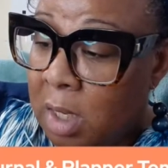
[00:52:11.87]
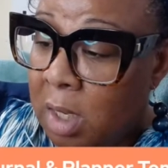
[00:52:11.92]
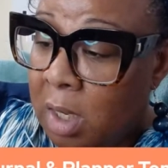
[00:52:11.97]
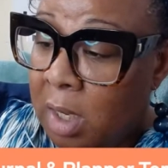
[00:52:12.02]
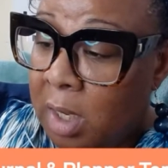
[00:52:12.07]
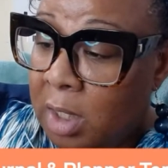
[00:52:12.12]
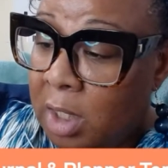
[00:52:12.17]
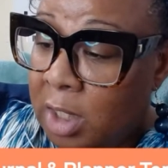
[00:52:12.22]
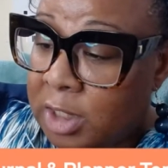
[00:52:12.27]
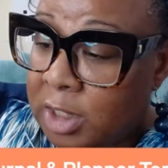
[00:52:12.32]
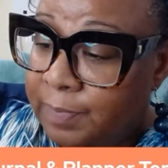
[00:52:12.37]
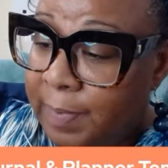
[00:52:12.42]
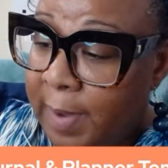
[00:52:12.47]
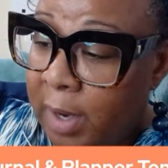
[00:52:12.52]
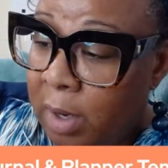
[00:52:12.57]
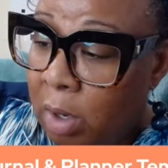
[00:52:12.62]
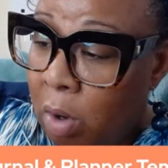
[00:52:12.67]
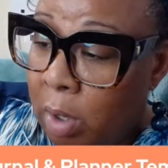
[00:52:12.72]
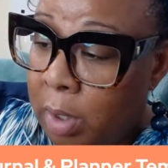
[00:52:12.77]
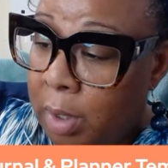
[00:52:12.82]
It looks
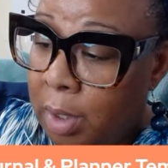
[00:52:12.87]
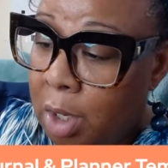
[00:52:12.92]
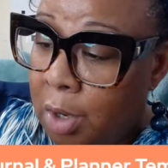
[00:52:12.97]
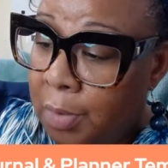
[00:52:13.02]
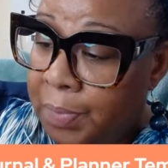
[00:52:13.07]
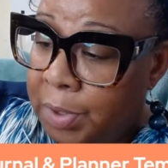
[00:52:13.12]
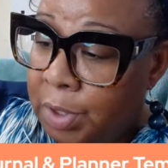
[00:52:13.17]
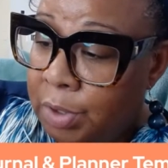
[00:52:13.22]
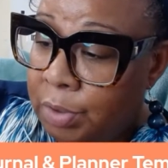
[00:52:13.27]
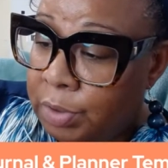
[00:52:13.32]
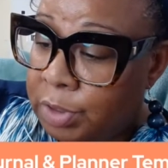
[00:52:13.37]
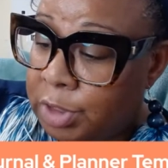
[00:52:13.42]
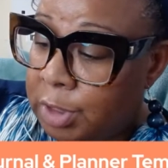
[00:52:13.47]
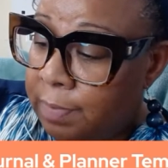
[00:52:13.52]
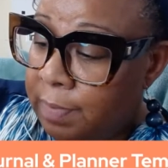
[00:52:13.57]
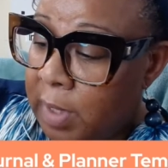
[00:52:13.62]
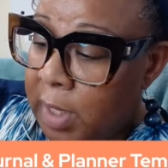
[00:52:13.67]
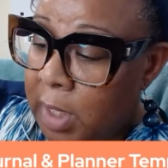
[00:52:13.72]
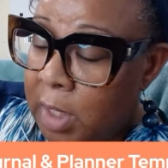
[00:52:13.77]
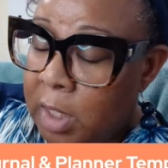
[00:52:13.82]
better on the computer to
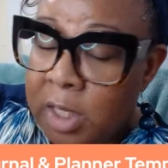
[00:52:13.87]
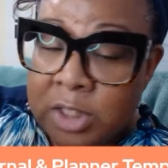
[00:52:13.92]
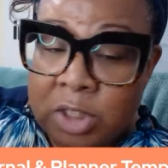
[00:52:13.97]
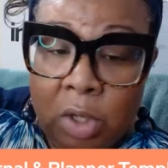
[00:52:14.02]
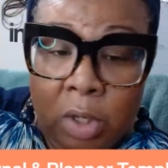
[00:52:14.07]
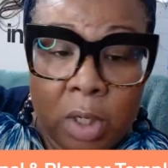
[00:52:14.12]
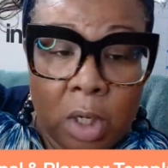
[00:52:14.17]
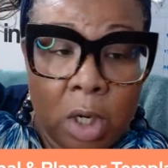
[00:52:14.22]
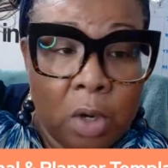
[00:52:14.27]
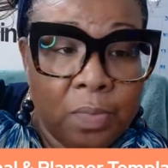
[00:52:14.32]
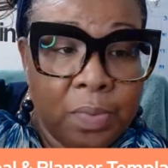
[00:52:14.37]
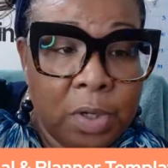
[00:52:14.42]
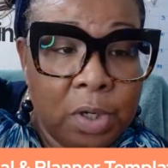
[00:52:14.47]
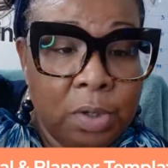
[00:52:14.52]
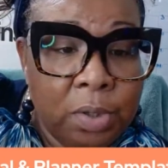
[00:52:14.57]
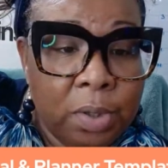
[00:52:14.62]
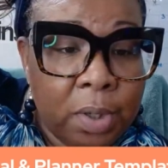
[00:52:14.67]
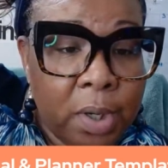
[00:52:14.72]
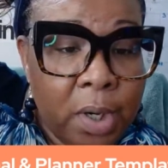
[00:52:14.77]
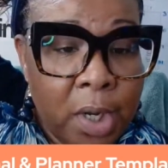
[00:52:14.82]
me because on the
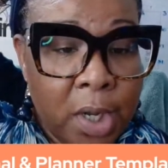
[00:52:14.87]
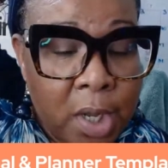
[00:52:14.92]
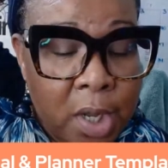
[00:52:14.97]
computer